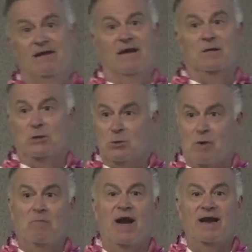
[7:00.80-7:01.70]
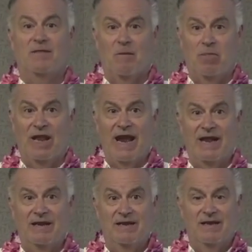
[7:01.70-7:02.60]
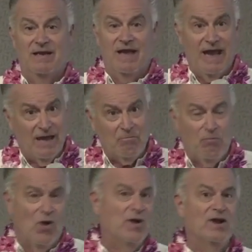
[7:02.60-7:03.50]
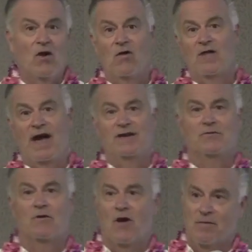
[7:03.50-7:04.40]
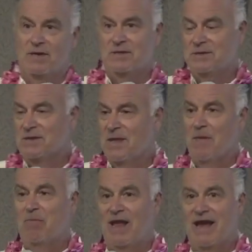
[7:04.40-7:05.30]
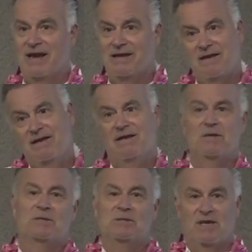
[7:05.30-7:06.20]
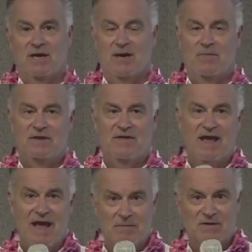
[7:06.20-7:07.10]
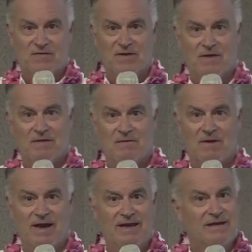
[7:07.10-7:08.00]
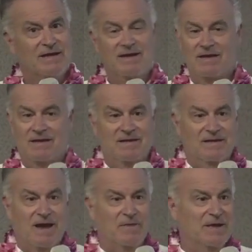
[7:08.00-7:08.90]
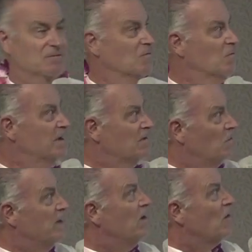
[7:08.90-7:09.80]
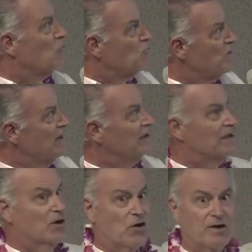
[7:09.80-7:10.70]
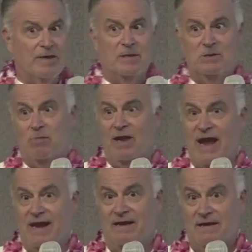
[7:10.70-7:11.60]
and strip mining the planet and burning all the hydrocarbons in the planet and just stick it up into the atmosphere, right? I mean, we, we are really hurting this planet